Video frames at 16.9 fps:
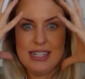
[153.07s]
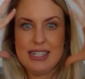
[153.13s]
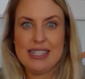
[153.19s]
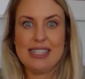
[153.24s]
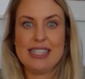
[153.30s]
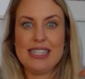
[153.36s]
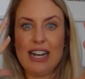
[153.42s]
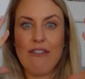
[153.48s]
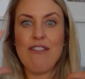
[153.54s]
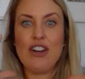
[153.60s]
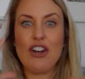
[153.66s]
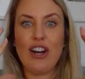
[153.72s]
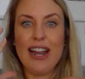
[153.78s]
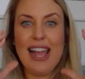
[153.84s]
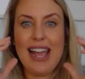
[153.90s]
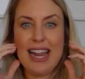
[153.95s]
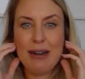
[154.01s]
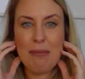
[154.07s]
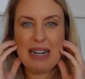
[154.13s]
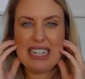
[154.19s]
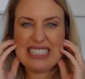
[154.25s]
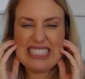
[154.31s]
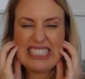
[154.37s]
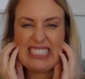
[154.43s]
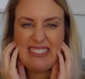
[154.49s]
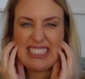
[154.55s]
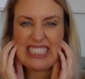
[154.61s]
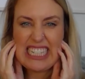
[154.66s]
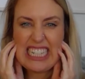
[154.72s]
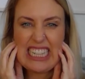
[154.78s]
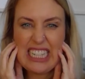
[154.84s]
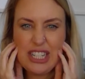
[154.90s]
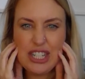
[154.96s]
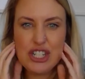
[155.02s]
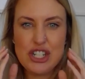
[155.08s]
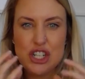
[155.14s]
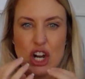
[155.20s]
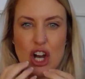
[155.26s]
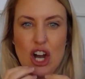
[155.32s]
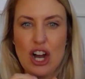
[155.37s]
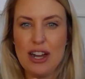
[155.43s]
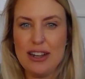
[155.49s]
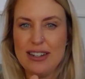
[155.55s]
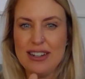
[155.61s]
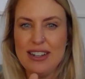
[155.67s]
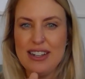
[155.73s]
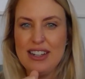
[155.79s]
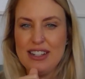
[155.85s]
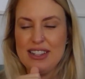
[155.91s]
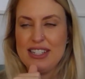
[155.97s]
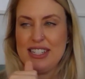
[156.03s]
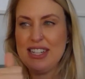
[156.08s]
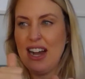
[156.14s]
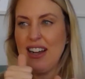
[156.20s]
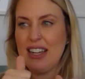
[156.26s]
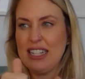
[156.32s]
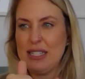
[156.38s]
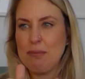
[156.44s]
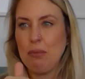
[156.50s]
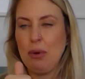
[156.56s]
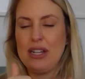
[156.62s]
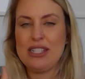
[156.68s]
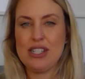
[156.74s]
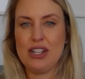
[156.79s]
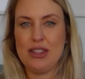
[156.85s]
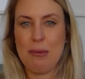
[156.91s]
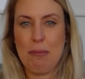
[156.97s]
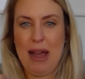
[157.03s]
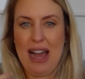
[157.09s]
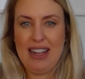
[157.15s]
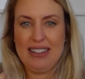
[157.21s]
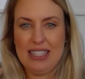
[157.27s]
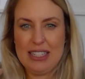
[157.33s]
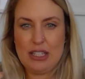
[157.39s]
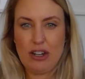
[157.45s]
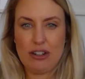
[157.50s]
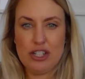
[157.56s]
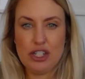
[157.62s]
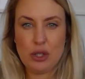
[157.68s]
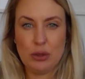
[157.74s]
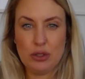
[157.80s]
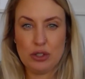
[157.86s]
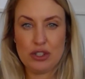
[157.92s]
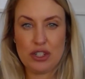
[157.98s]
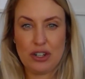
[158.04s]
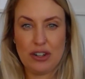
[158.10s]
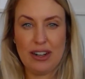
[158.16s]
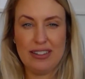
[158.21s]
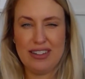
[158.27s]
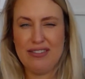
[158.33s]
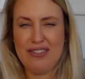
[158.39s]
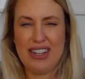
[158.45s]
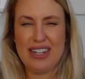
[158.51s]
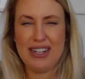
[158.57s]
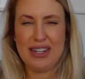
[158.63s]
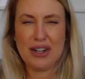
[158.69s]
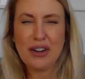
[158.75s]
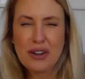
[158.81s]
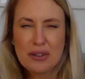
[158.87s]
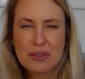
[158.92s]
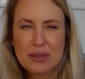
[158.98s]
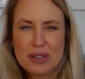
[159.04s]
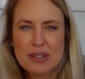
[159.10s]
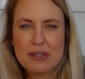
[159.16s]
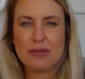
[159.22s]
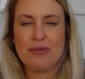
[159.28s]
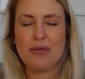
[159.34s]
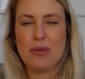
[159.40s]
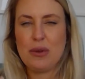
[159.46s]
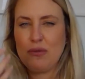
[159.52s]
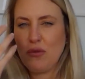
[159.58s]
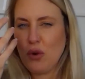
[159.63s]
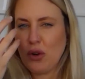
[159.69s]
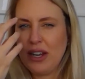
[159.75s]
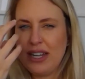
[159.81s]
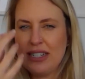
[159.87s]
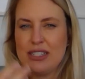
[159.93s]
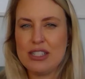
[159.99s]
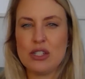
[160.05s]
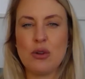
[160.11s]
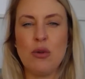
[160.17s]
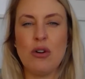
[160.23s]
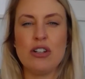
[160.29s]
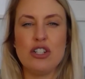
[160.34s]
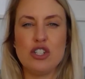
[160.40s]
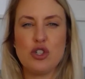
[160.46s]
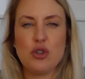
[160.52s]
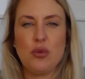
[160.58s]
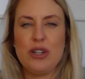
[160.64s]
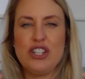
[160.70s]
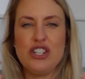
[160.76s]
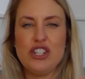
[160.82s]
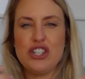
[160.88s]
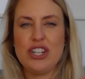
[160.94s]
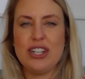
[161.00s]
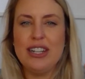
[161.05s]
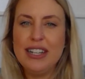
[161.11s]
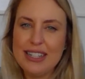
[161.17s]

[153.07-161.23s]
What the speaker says: stuff in our head by having clenched jaw and the tongue is pressed on the palate. Our shoulders are elevated. Our forehead is squinched.